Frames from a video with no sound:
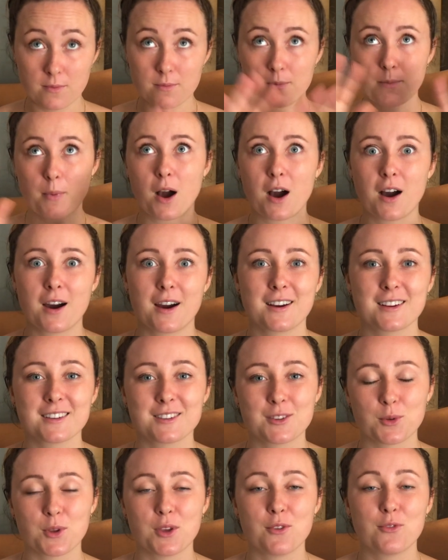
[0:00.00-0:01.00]

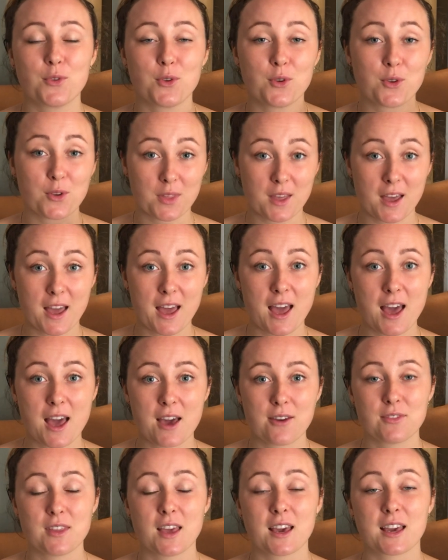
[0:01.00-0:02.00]
part, if you're gonna
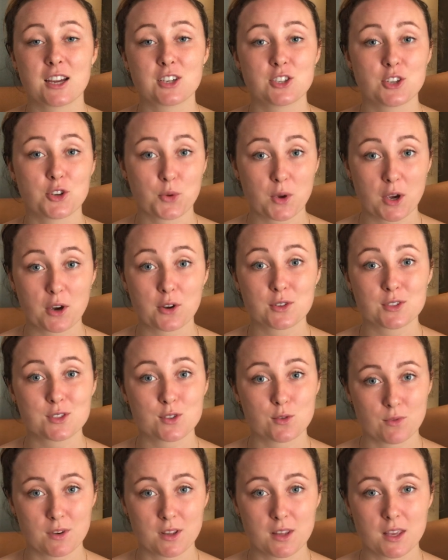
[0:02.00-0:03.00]
have the Akashic
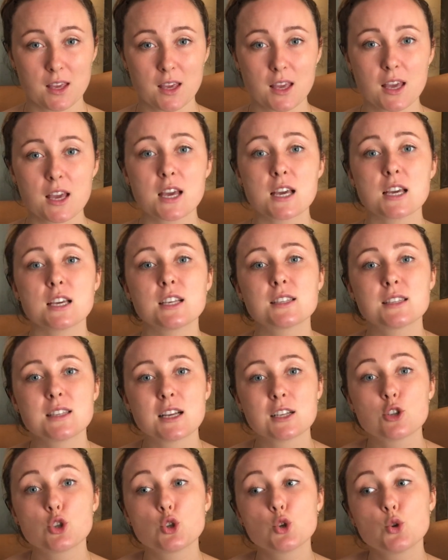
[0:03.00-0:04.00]
Records reading, is
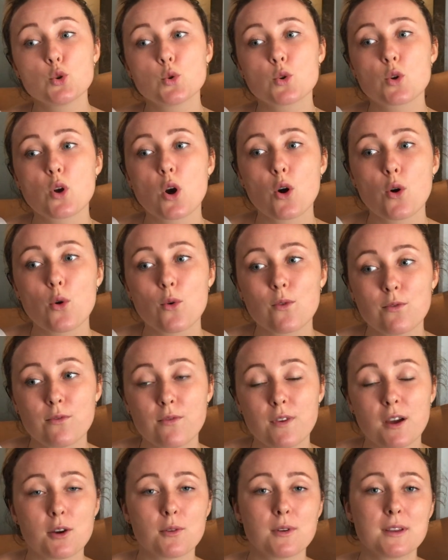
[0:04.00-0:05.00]
that you go
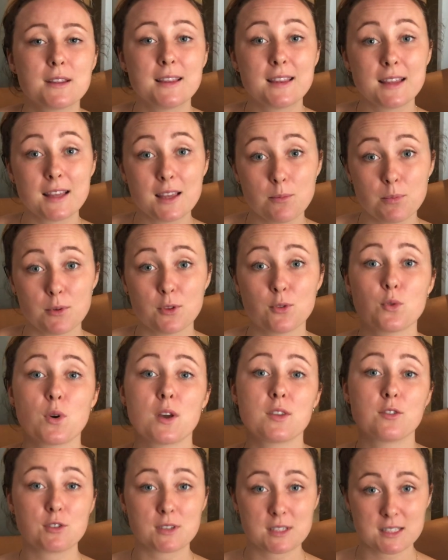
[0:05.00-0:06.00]
very deep into
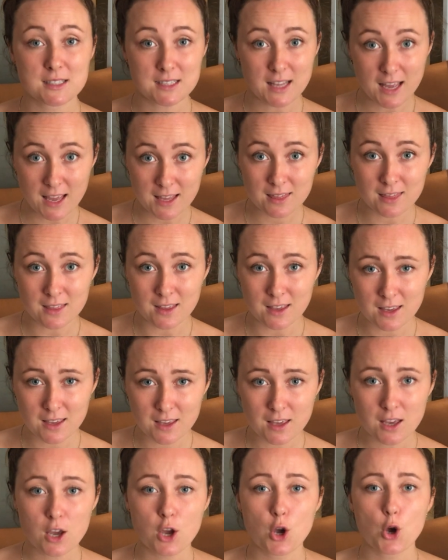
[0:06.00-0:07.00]

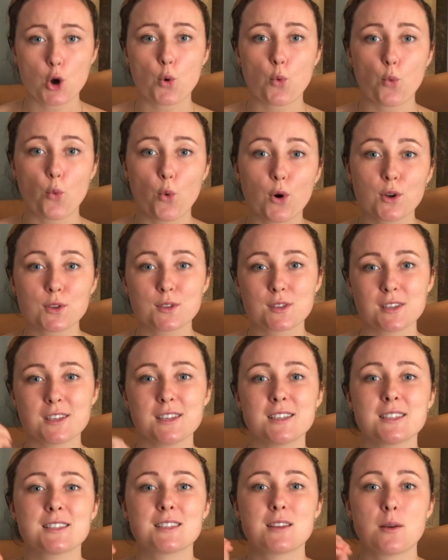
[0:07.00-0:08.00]
understanding what
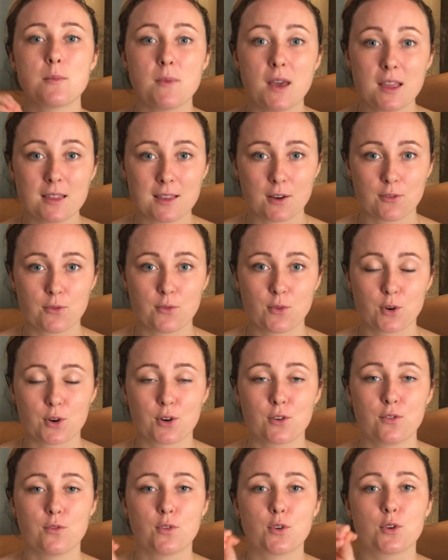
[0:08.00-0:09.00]
is the
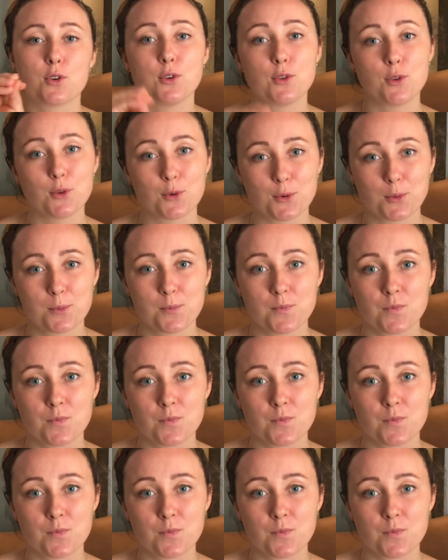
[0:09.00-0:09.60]
metaphor for you.